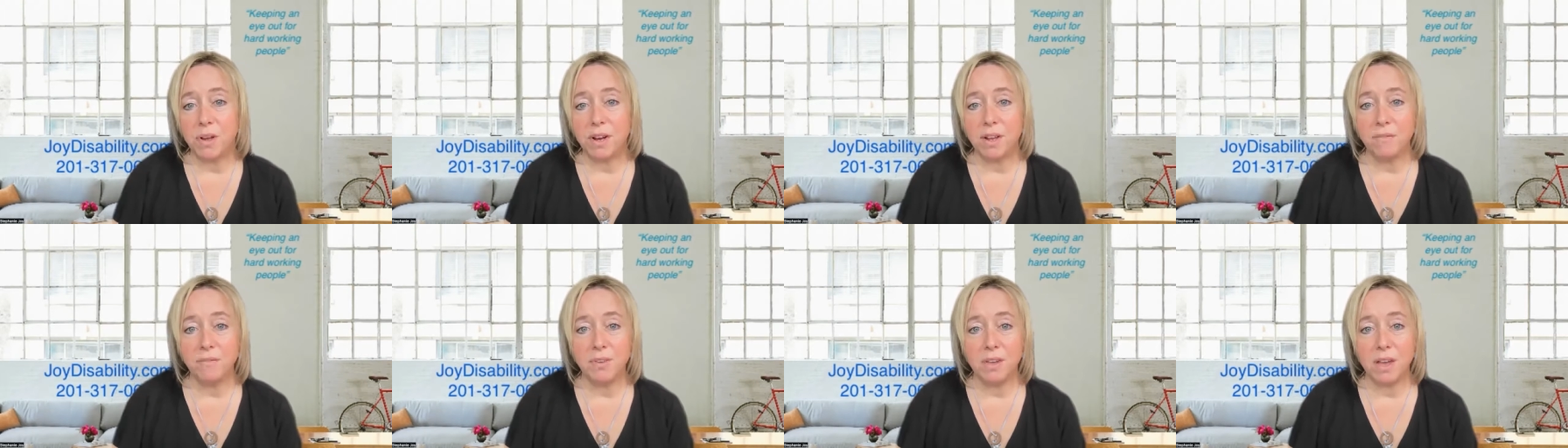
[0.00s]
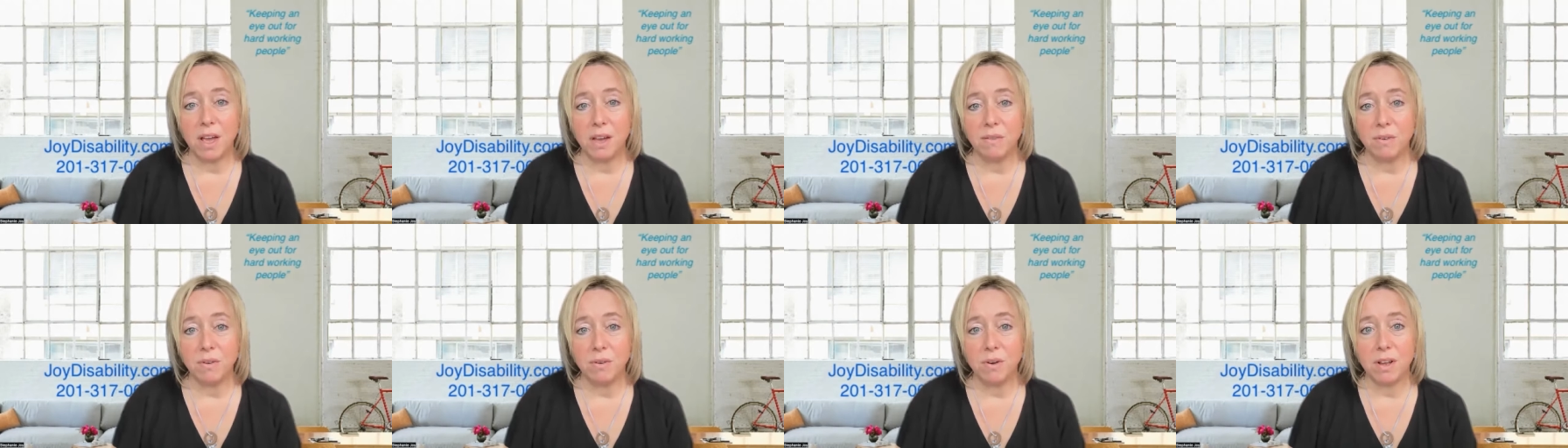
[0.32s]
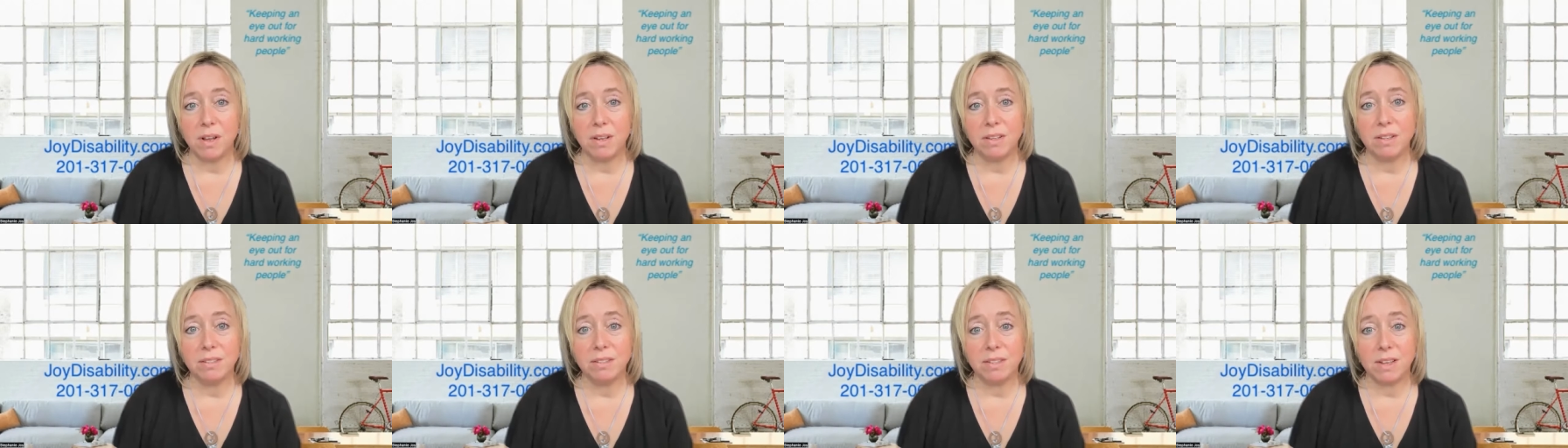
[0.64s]
If you ever uh,
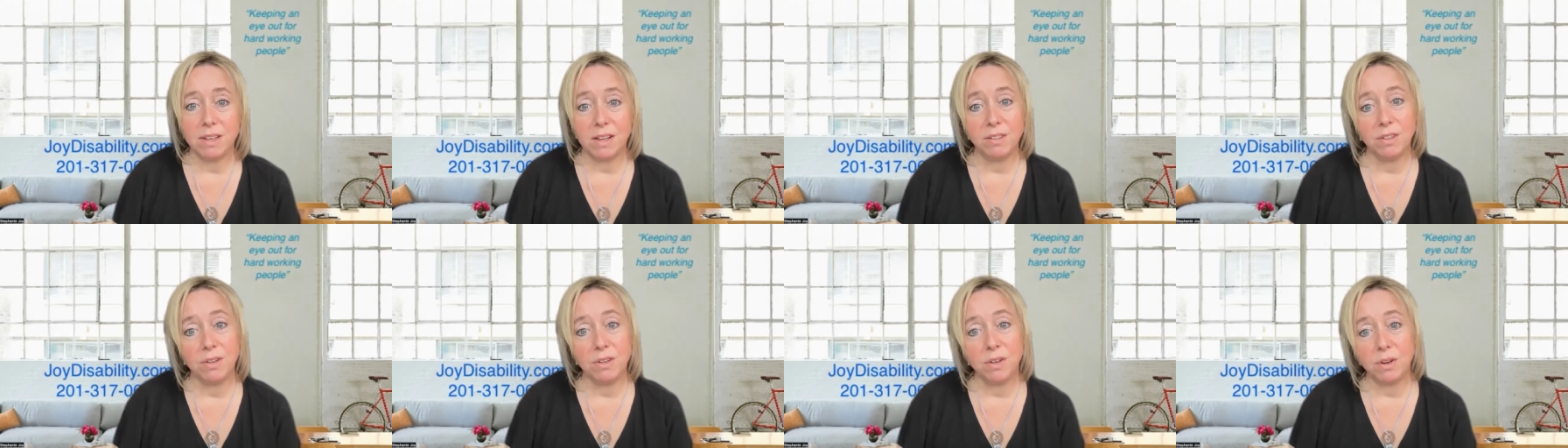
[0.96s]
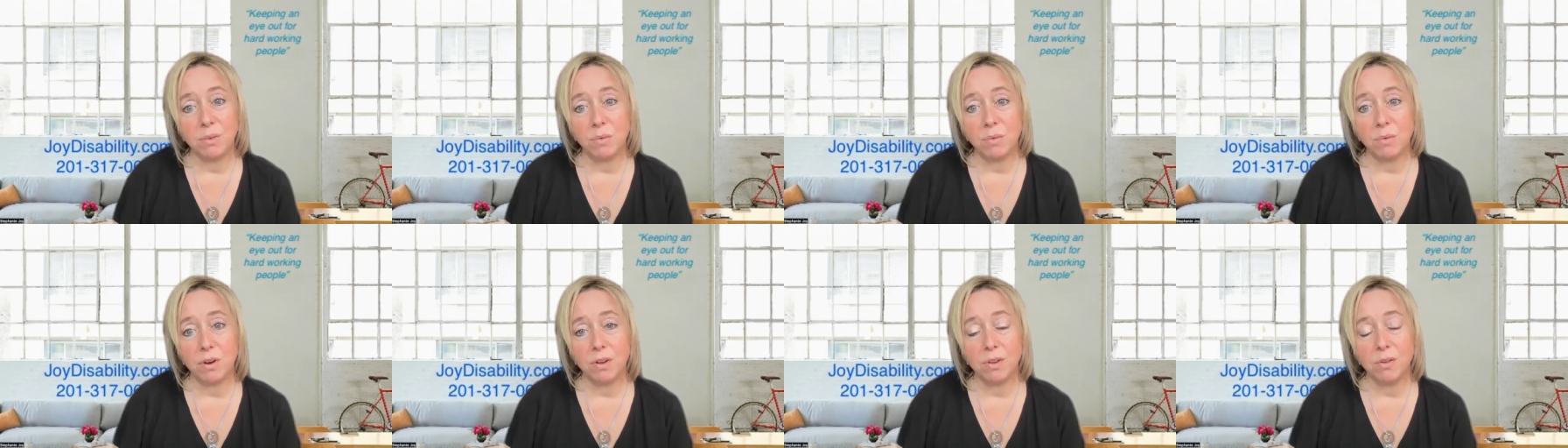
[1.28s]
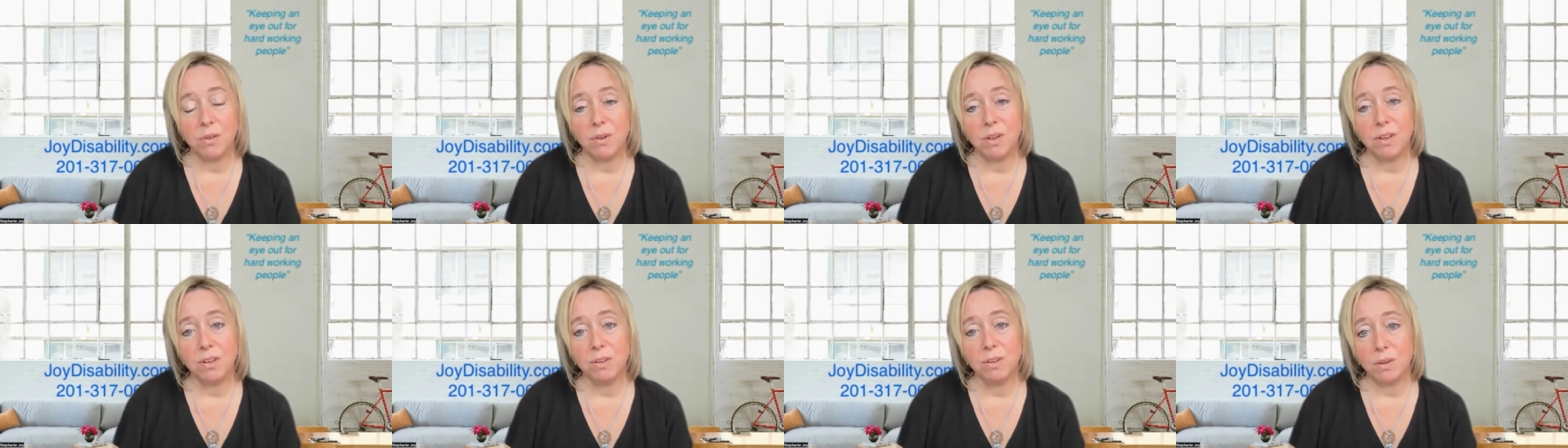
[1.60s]
decide to go to work, you
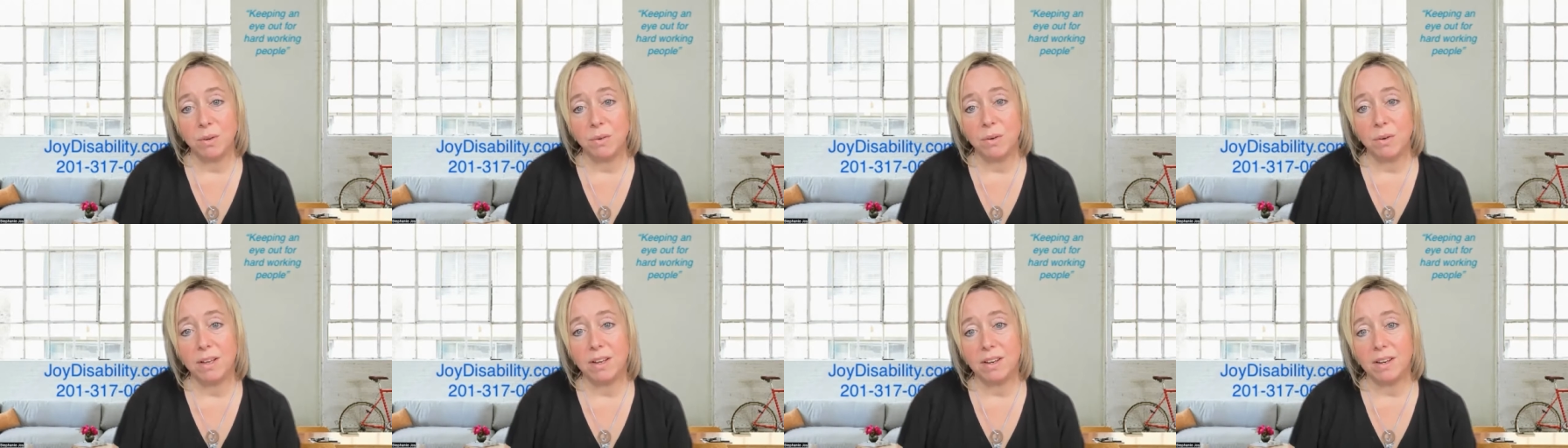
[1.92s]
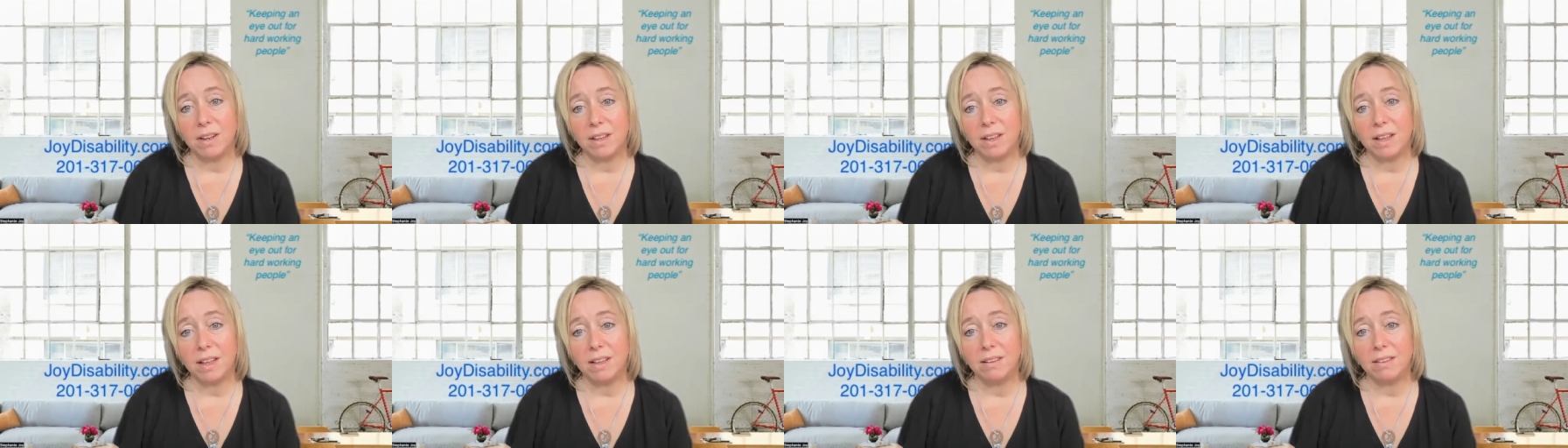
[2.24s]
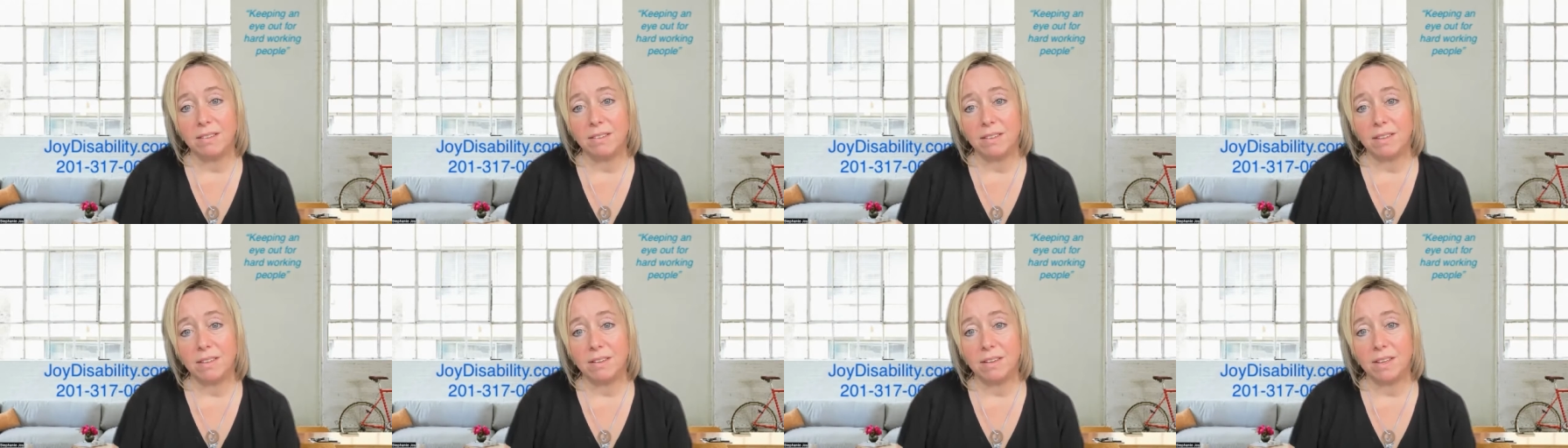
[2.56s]
can do it and
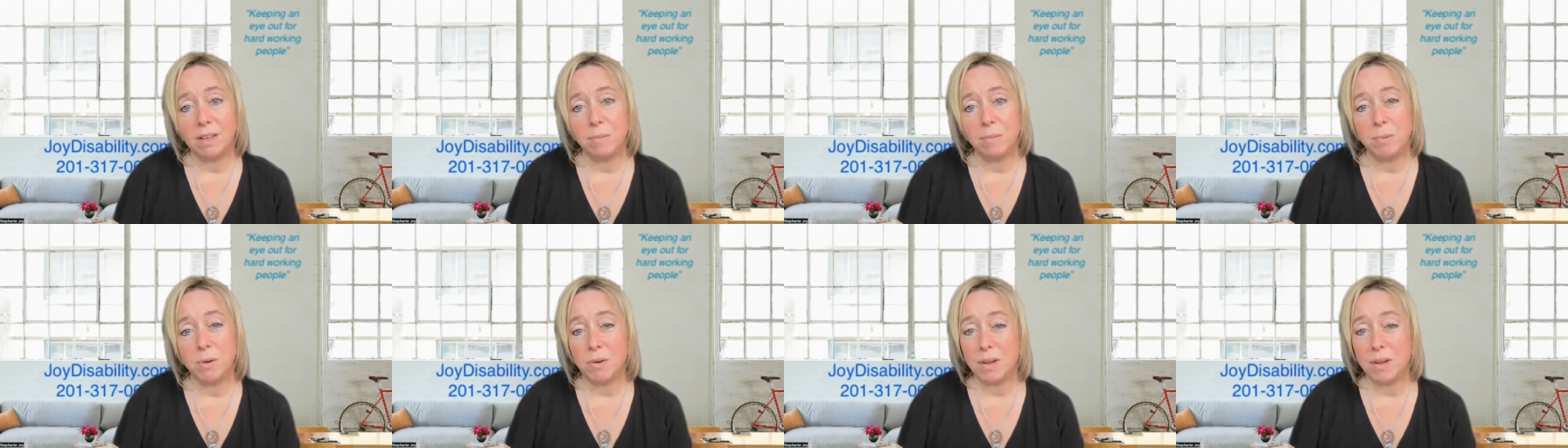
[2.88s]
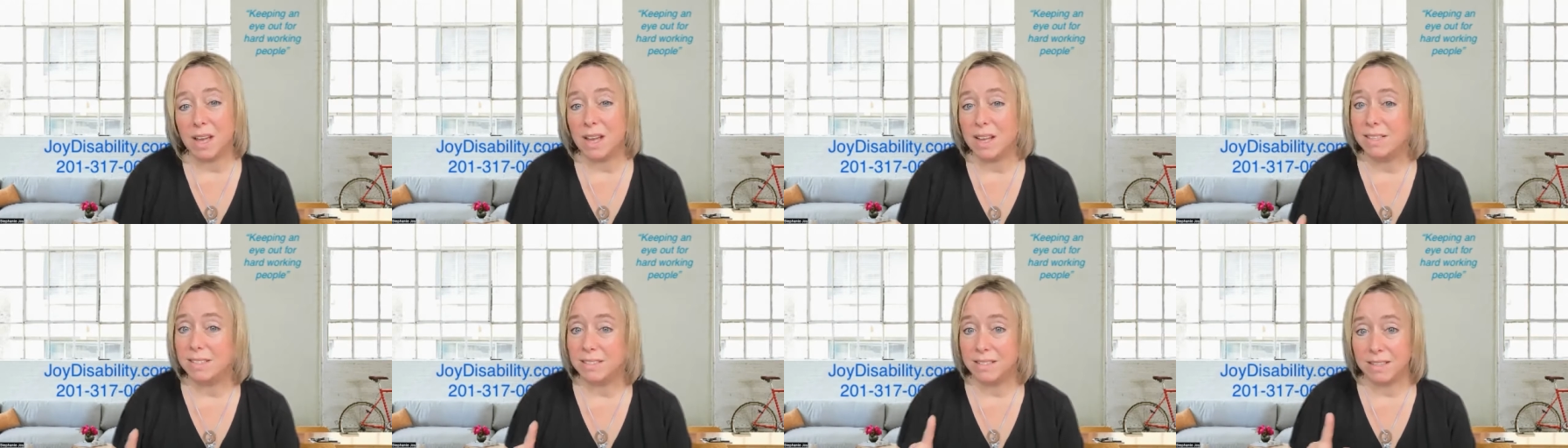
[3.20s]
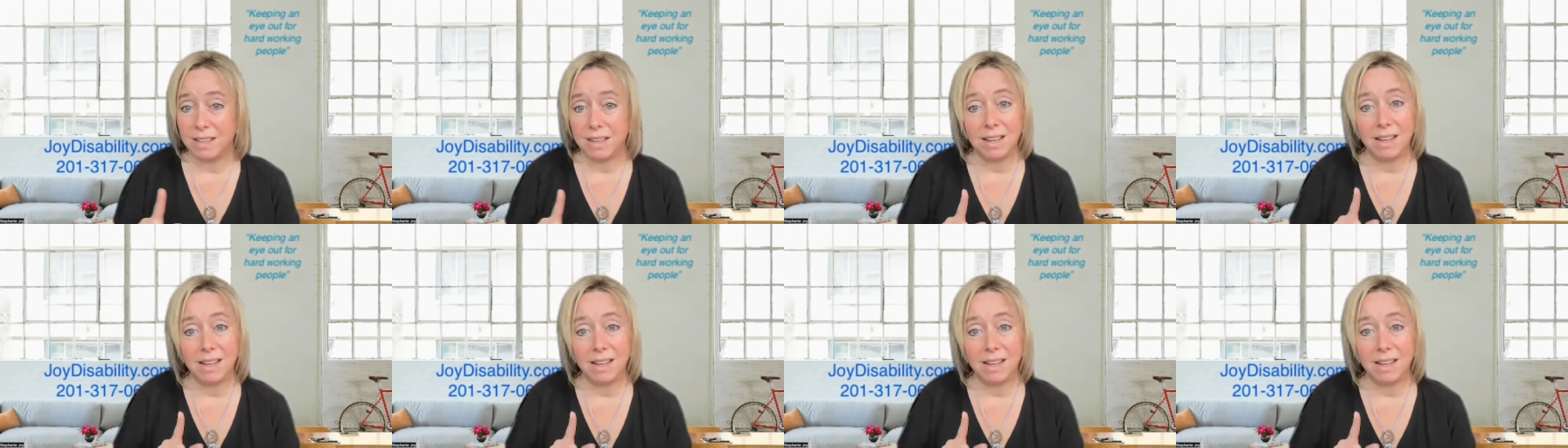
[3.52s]
still keep your case.